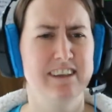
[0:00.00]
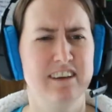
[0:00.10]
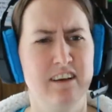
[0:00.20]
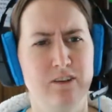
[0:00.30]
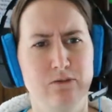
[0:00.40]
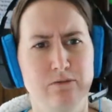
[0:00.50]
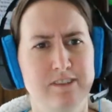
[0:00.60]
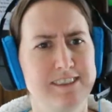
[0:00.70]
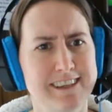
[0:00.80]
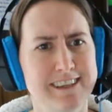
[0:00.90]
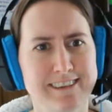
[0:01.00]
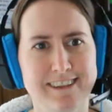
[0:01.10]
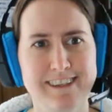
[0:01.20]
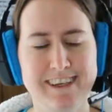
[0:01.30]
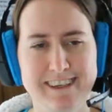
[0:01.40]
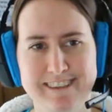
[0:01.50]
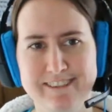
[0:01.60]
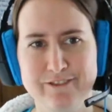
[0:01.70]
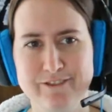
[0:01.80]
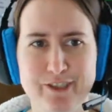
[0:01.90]
Oh, it's the end of the
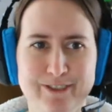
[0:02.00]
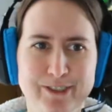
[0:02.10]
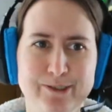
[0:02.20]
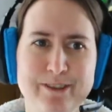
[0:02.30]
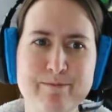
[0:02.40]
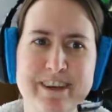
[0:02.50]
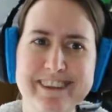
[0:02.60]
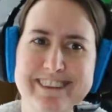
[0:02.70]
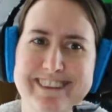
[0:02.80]
Fishiversary month.